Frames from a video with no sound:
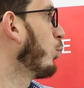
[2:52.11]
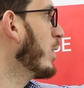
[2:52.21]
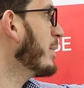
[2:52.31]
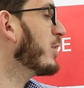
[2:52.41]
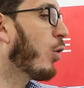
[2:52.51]

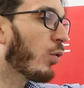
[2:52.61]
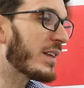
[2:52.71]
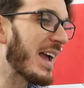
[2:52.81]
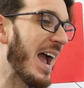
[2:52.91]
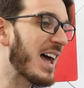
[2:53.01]
women
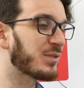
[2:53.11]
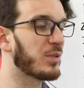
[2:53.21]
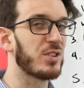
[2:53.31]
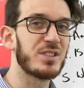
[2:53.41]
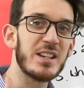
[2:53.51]
only ask
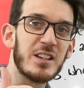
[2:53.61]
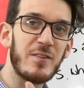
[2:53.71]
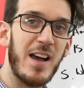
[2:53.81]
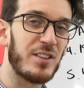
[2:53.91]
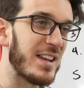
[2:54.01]
when they're seeking
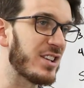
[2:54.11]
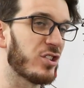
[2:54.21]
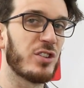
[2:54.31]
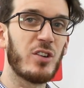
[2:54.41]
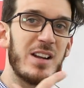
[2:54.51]

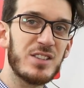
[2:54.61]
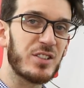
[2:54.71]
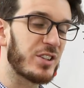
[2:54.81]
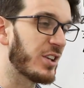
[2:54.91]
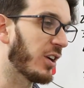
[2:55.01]
validation. They're
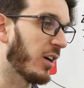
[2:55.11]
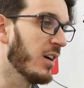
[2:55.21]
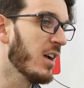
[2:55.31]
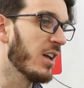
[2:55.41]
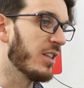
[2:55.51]

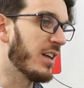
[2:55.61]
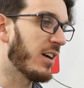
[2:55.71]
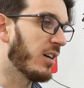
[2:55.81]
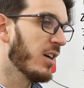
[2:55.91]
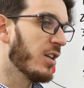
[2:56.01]
insecure.
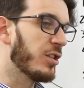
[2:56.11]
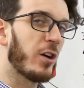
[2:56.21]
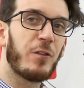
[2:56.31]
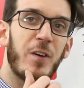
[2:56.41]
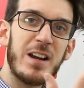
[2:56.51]
They're,
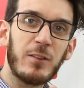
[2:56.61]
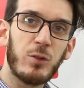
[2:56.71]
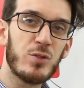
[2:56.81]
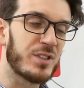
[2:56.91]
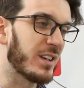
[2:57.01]
they're afraid of
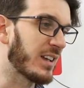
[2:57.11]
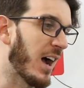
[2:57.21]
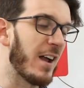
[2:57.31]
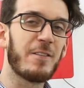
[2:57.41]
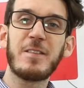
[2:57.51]
losing the
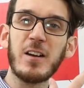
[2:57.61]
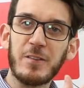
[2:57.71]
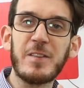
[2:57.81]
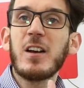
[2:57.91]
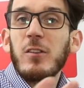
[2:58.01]
guy, fear,
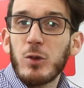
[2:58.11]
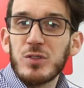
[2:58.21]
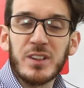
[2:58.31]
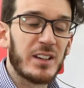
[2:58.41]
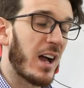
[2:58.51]
fear of
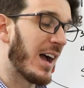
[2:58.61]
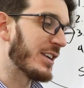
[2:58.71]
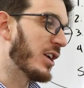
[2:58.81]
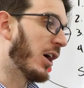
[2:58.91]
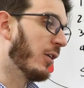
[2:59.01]
losing the guy,
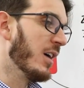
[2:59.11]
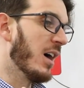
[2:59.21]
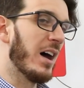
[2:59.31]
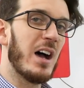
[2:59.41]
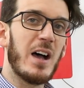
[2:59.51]
you know.
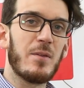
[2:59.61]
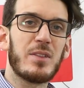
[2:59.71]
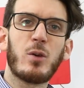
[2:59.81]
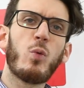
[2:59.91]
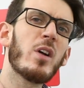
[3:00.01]
Uh,
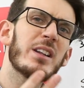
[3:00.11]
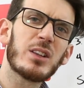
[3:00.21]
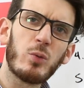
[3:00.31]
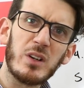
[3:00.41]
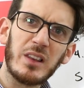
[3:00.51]
they're wanting
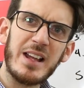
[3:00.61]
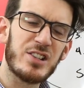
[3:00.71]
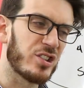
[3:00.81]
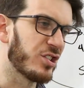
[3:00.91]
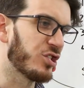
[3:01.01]
the
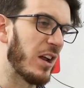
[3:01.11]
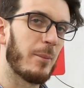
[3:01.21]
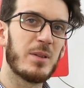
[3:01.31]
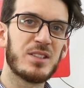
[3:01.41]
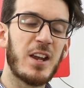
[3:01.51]

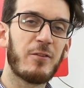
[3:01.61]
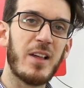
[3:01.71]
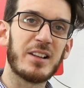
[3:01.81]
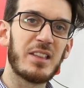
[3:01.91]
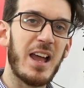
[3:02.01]
relationship and stuff
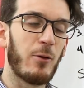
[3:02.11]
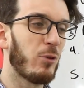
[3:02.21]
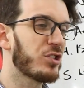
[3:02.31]
like that,